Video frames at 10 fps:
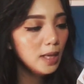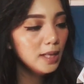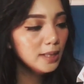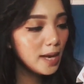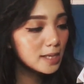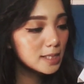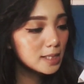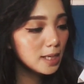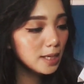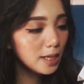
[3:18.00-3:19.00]
Next
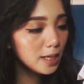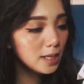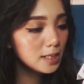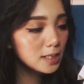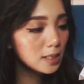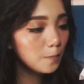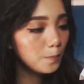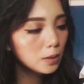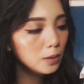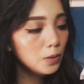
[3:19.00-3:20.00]
is
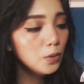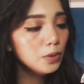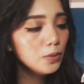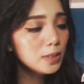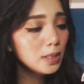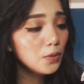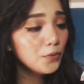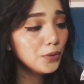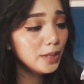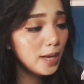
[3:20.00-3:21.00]
don't use it
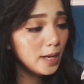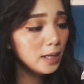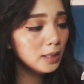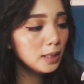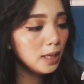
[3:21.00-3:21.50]
overnight.